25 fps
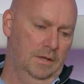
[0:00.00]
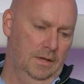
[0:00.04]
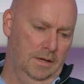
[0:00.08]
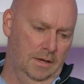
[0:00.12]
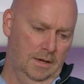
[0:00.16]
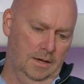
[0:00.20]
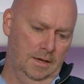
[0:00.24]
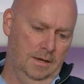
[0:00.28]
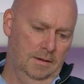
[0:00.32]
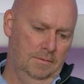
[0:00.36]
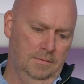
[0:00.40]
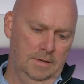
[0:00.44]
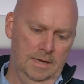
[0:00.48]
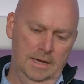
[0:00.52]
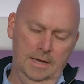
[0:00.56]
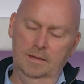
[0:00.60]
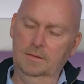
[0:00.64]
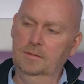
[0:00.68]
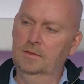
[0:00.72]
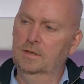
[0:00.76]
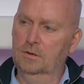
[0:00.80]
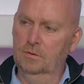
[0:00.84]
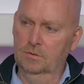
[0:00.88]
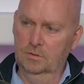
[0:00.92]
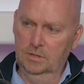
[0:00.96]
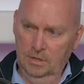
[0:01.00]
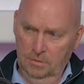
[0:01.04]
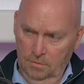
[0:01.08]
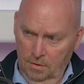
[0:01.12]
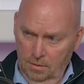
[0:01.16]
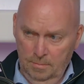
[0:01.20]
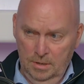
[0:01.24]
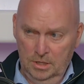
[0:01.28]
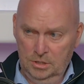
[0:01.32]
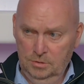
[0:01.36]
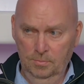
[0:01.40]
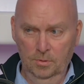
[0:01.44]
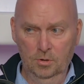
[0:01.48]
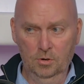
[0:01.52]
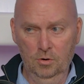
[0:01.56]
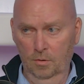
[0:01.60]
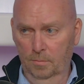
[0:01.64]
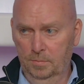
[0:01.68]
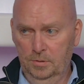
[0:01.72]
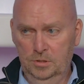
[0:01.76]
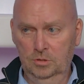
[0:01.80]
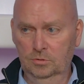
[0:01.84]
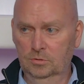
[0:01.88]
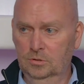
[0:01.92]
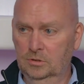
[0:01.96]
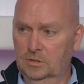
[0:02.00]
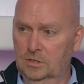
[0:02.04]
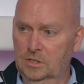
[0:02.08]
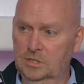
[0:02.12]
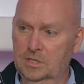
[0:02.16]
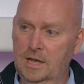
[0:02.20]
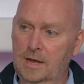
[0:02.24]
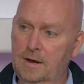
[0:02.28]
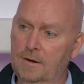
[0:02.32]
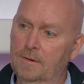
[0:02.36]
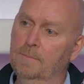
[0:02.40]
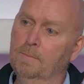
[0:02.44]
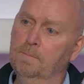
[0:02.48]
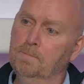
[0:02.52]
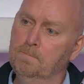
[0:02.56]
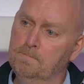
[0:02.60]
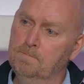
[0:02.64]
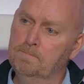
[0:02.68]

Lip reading: there are much more opportunities there.